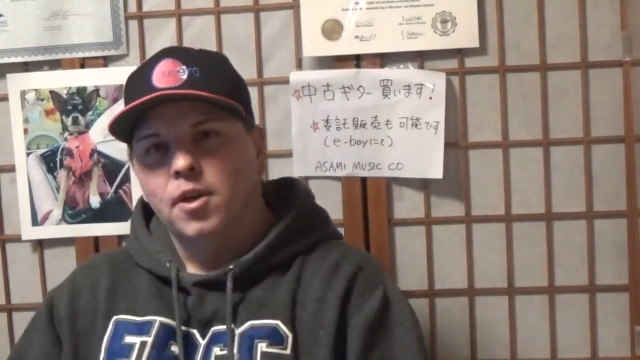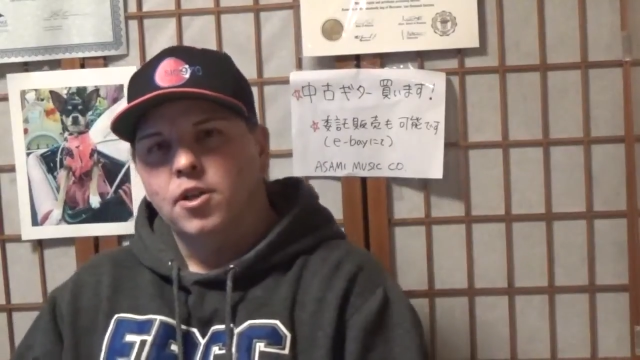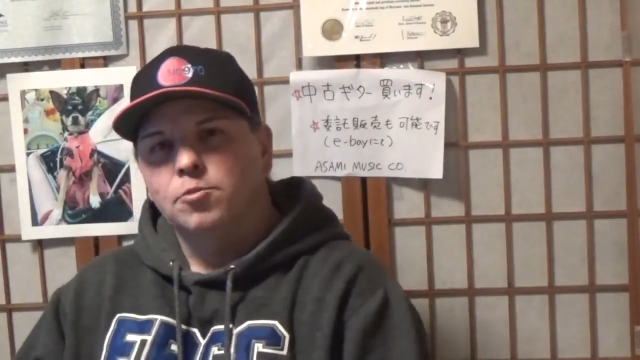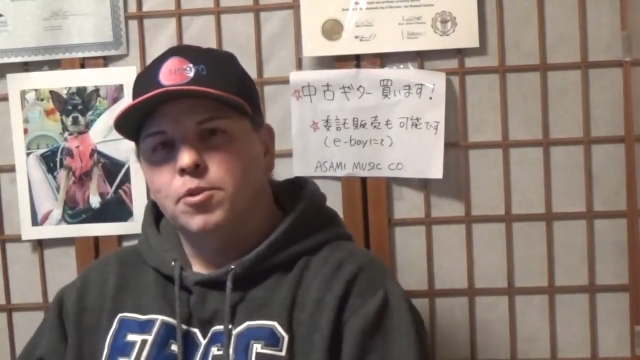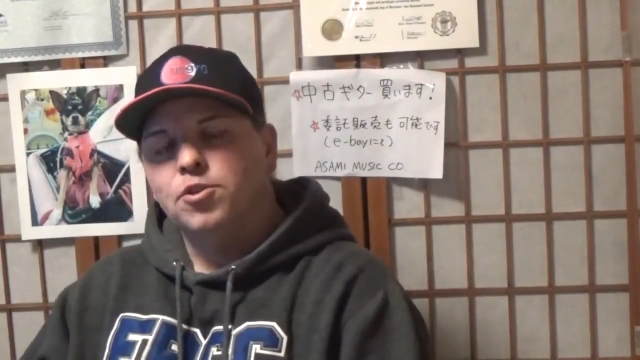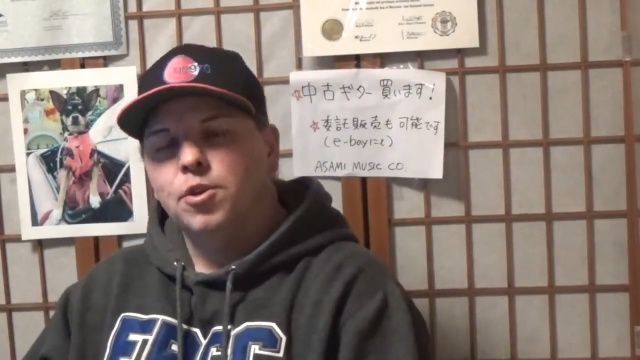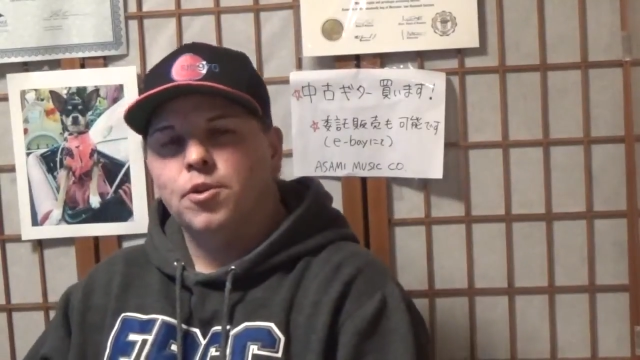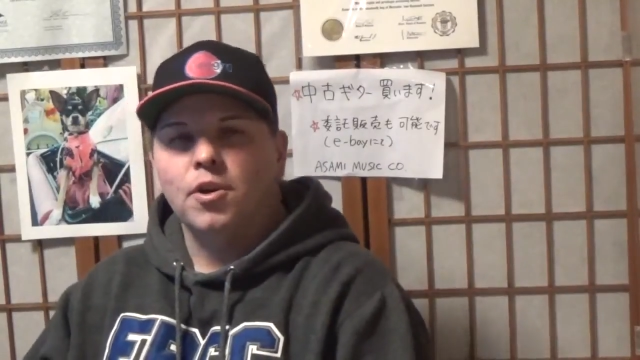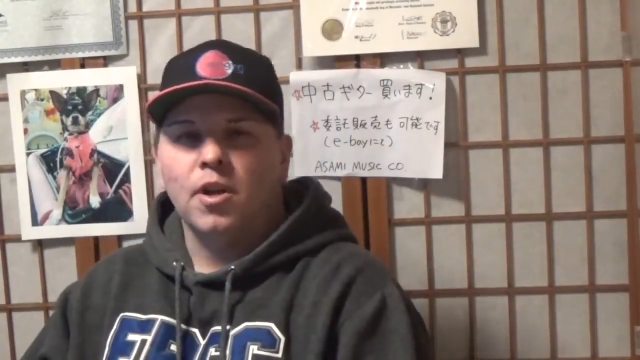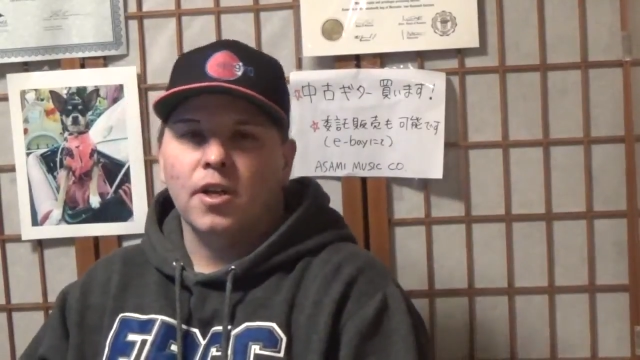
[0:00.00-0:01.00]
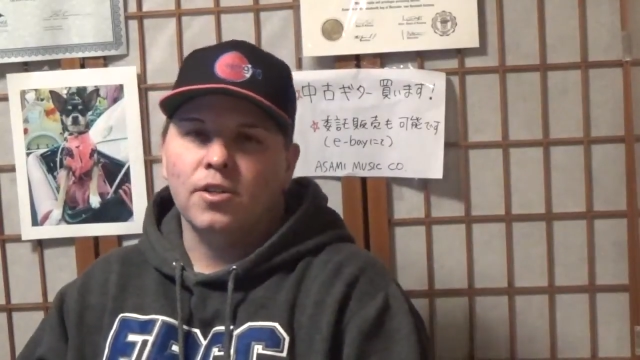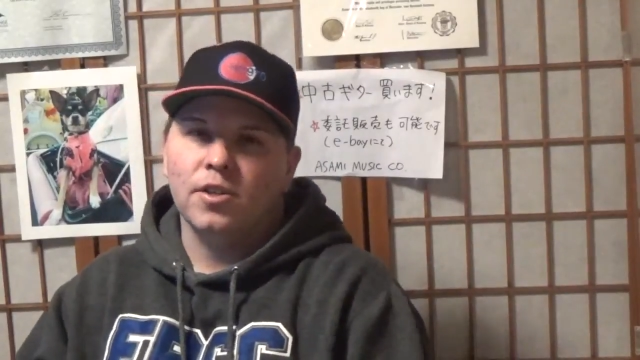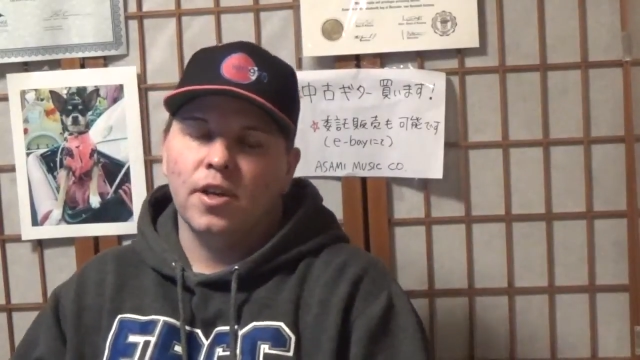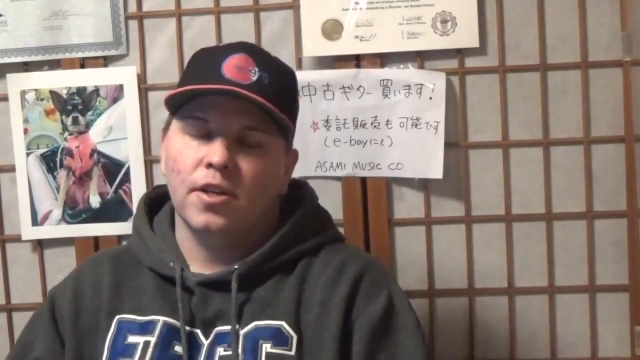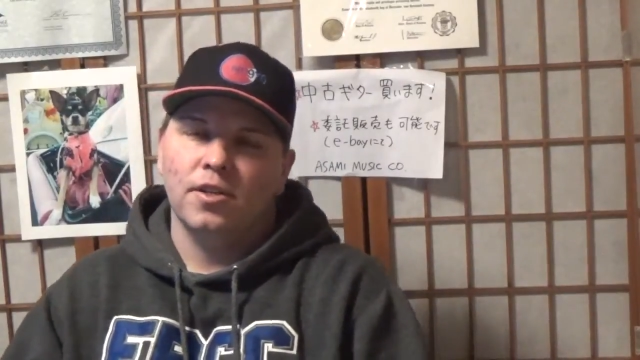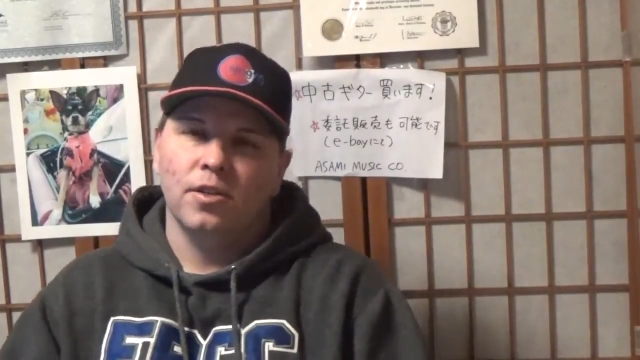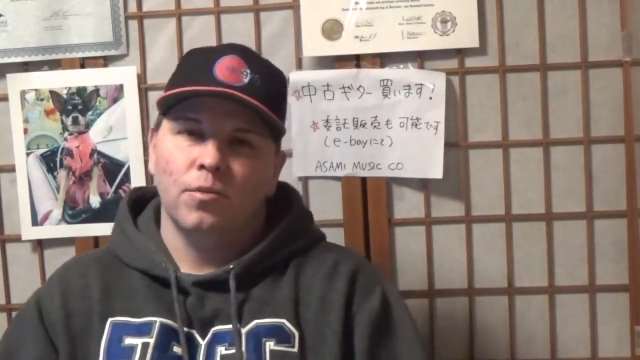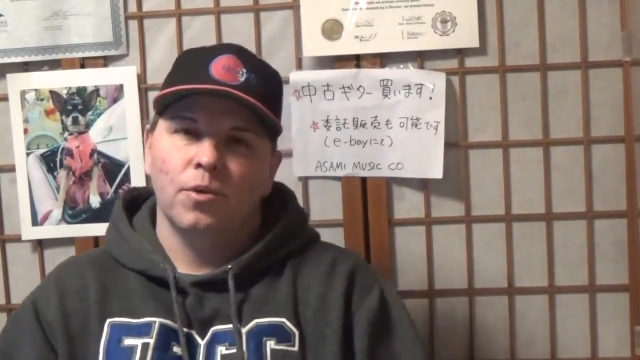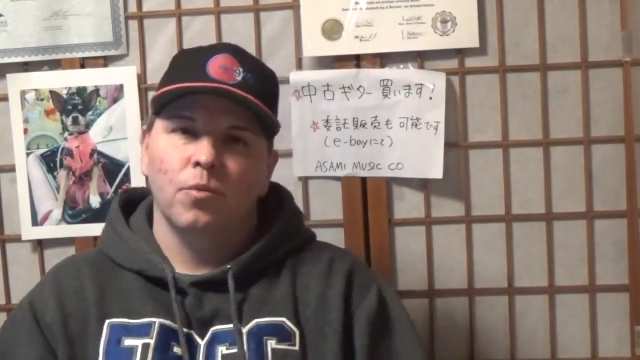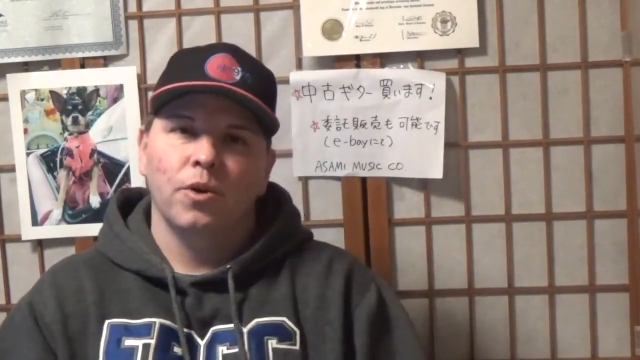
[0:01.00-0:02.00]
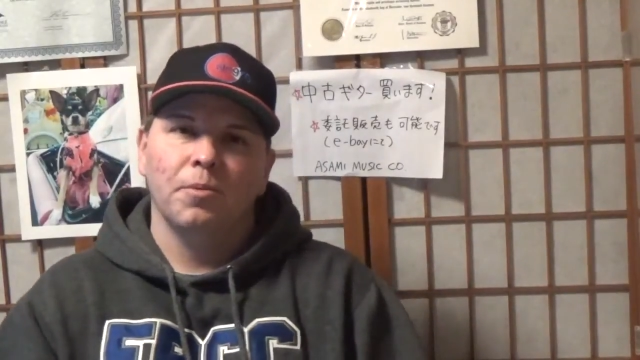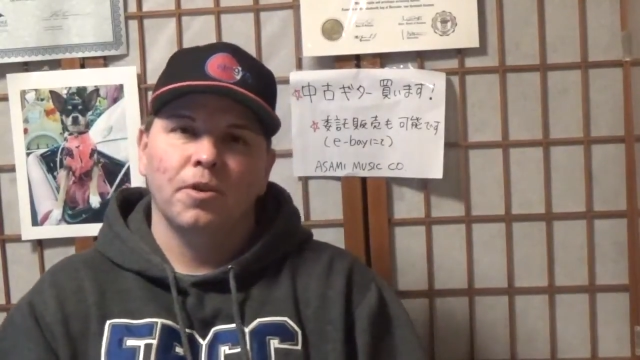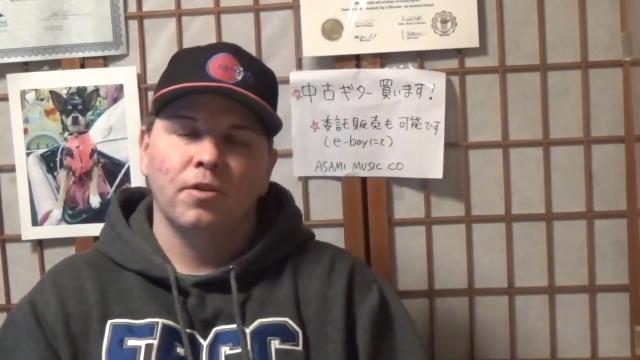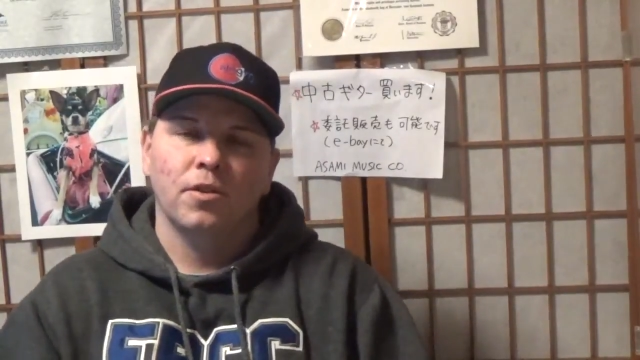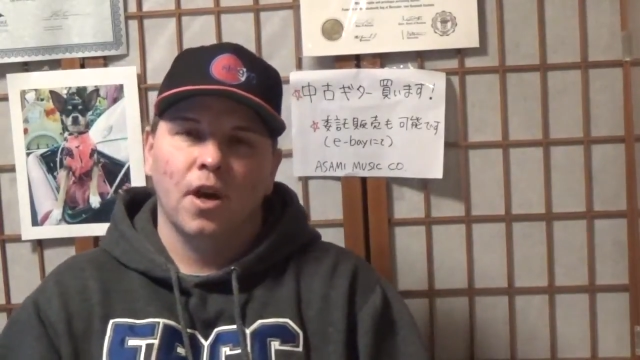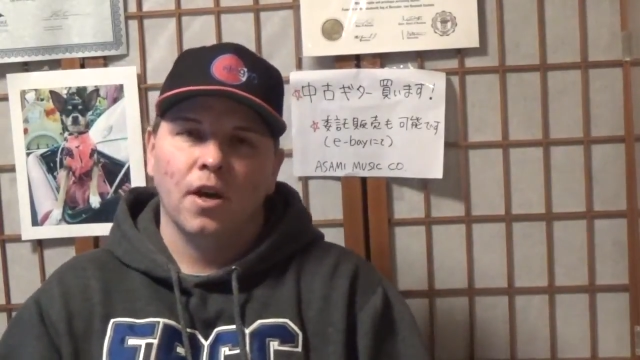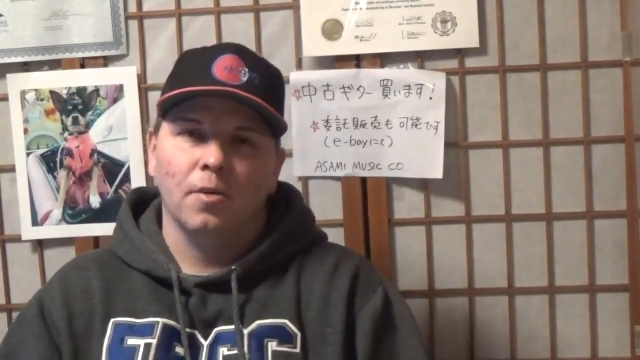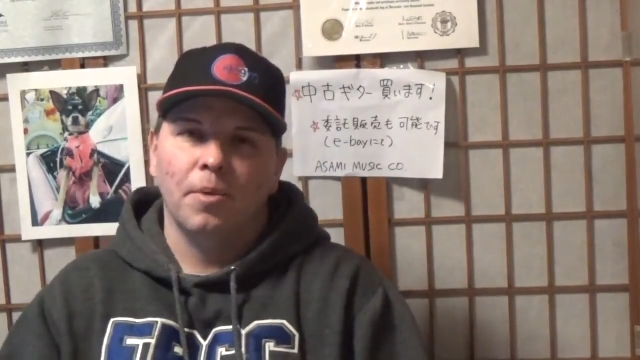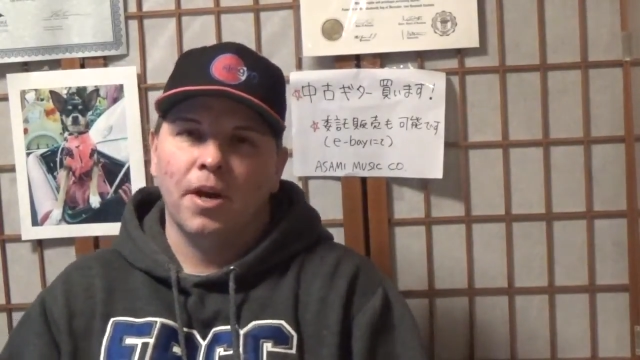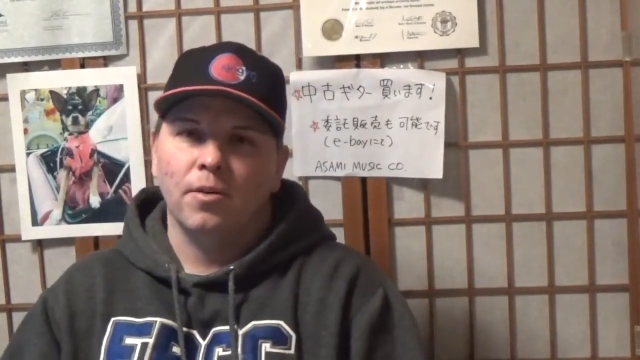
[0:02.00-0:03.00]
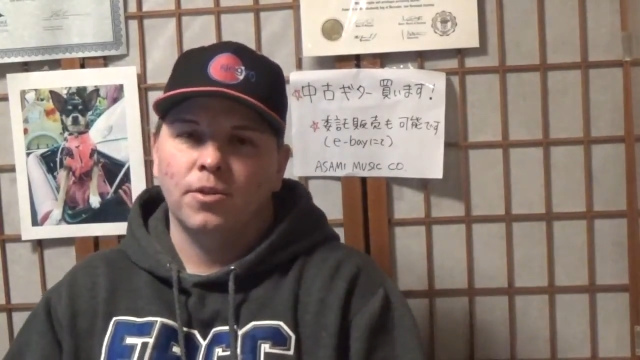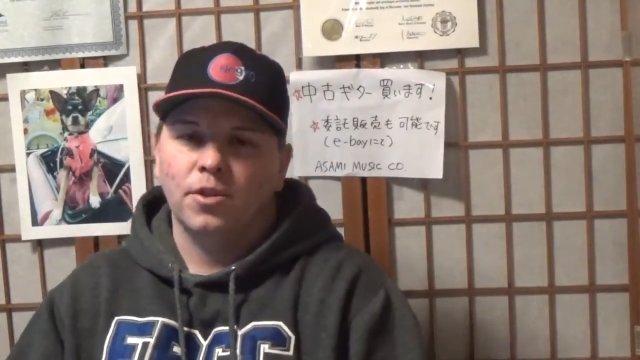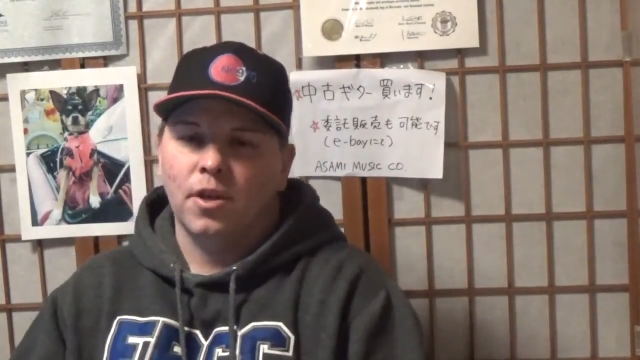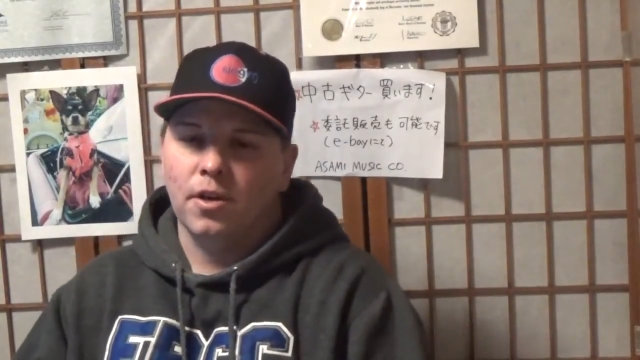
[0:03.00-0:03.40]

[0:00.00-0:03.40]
It's been shown in a lot of studies that when women talk about